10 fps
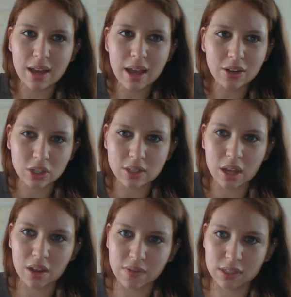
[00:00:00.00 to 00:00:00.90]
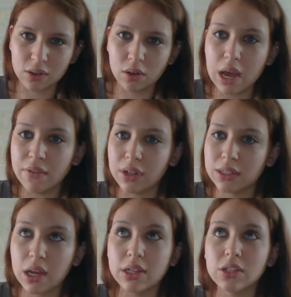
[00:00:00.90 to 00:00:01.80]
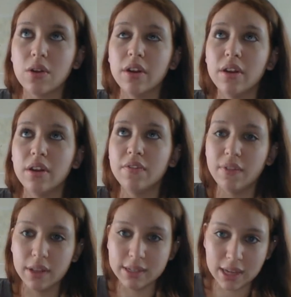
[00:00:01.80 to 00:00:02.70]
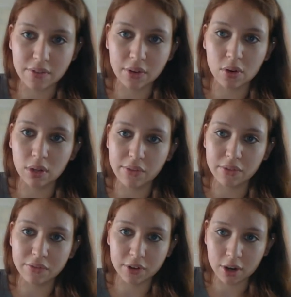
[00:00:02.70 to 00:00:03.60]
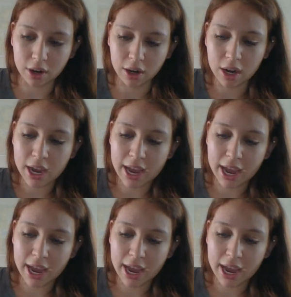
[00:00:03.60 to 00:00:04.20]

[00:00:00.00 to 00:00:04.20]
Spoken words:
not just on a physical level, it's also on a philosophical level for her